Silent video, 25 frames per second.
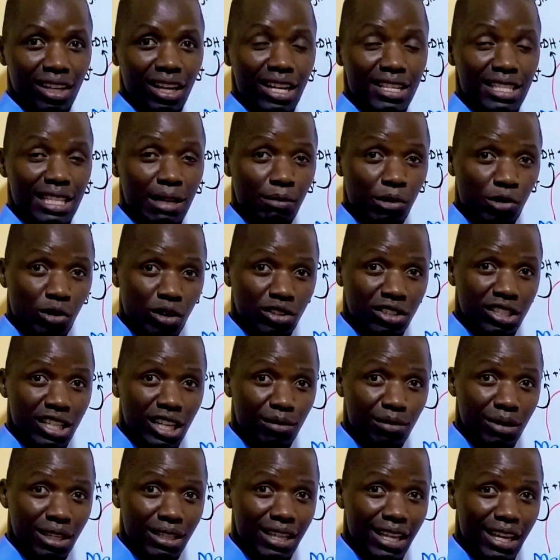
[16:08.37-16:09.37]
Does somebody want to
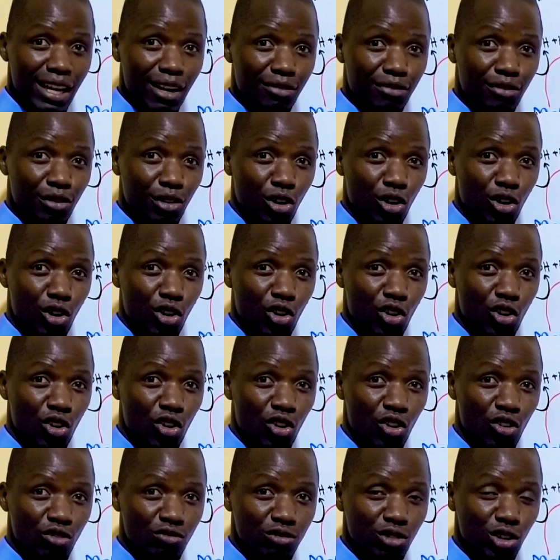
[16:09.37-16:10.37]
tell me that they are 4?
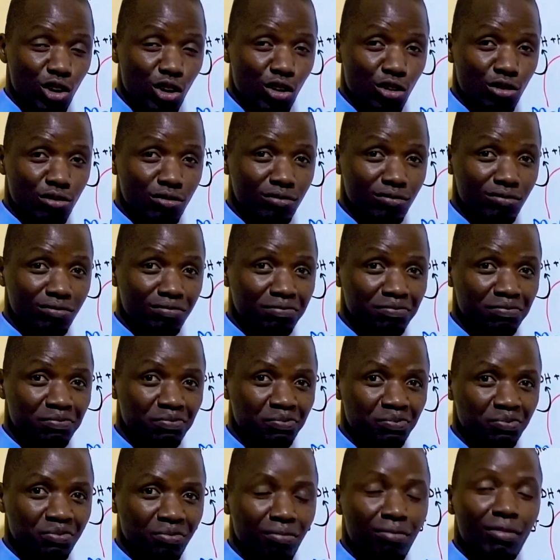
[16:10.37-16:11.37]
No,
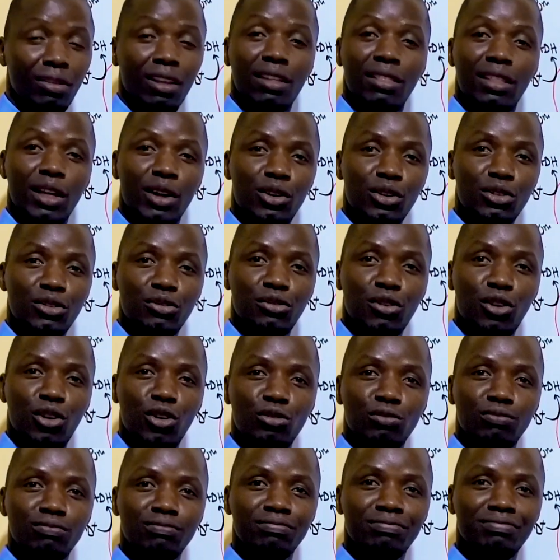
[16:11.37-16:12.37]
they are not
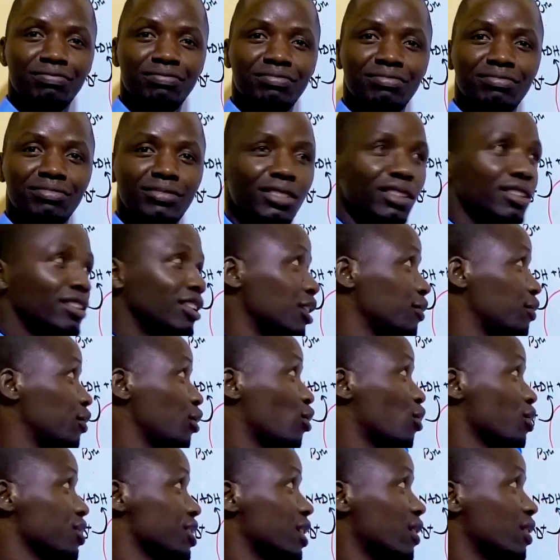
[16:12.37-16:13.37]
4. If
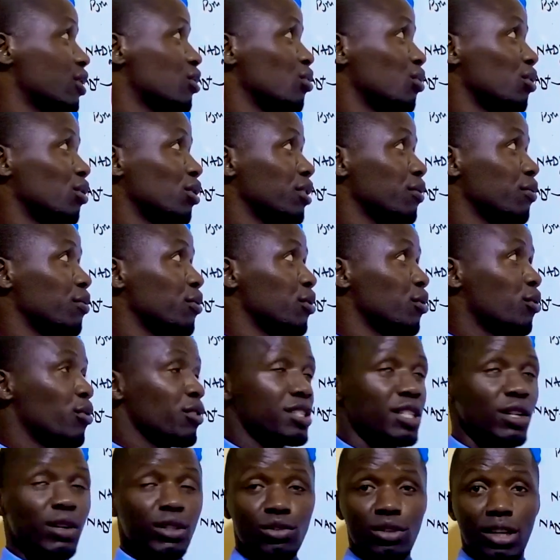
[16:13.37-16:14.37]
you consider
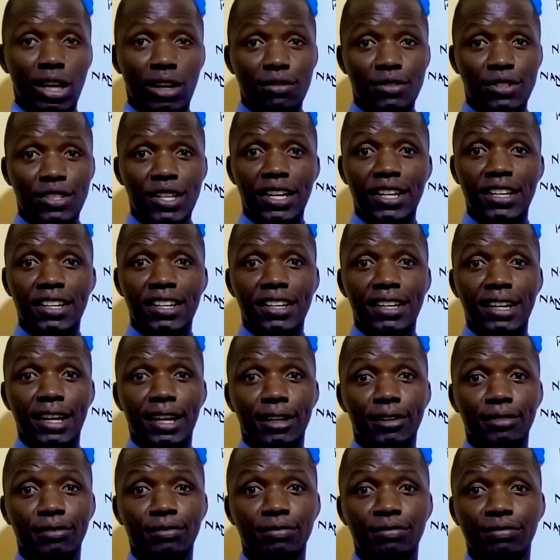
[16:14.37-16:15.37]
what you have said
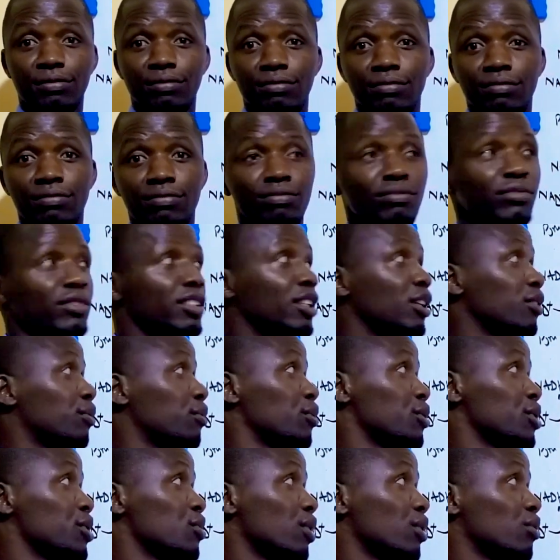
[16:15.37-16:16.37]
here, if
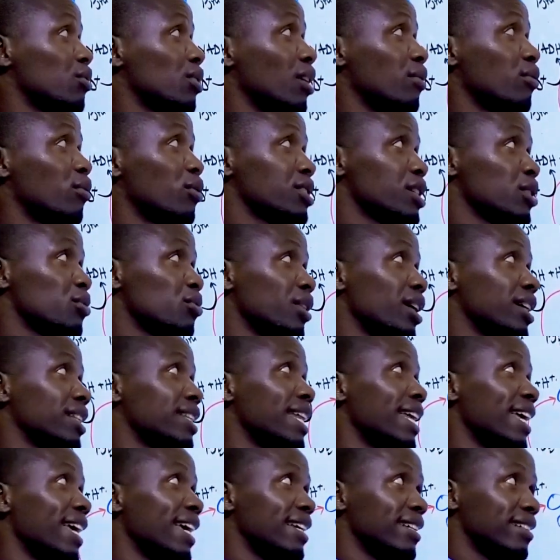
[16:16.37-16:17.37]
you see what you have considered to get
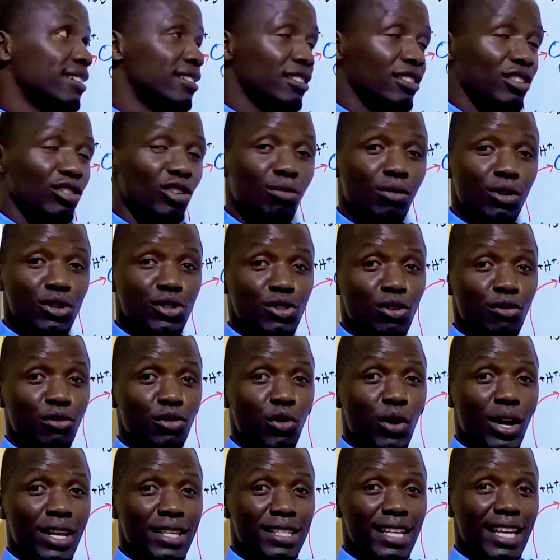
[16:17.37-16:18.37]
the 8, no, most of
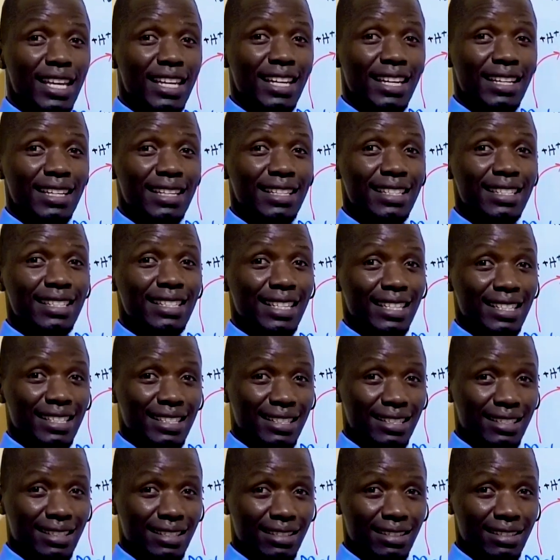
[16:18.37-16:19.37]
you are saying
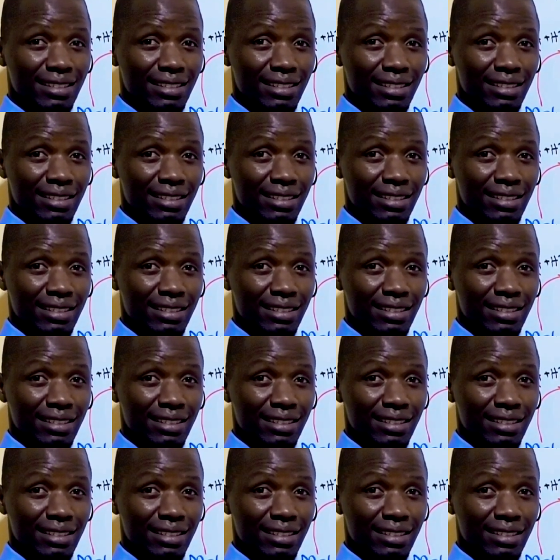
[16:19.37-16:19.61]
6.